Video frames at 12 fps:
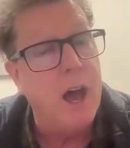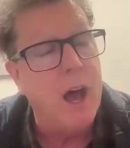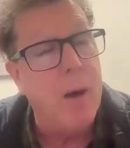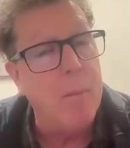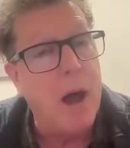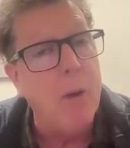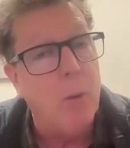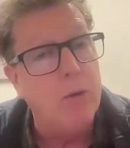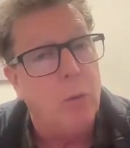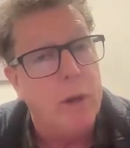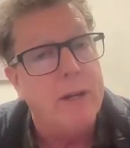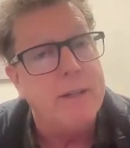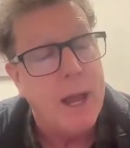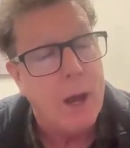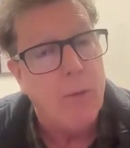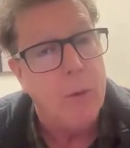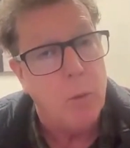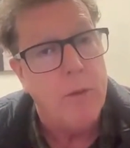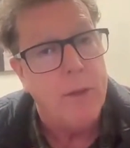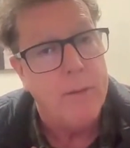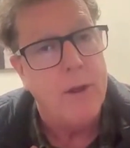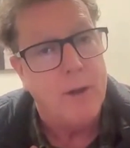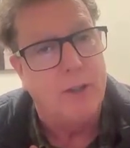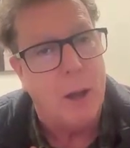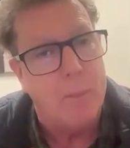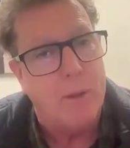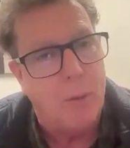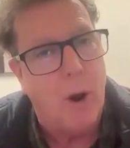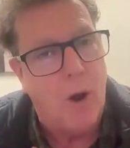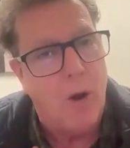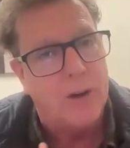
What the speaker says: I always want to tell them when they've done something wrong